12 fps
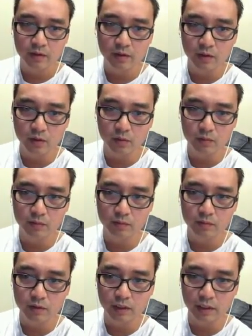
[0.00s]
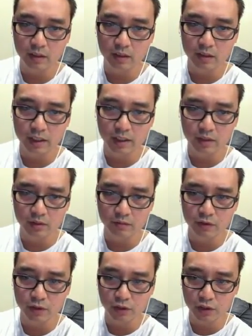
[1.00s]
you know, like a later
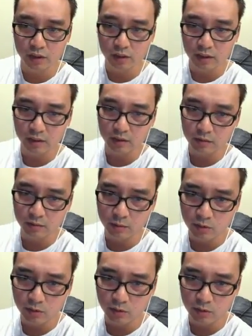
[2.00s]
version, like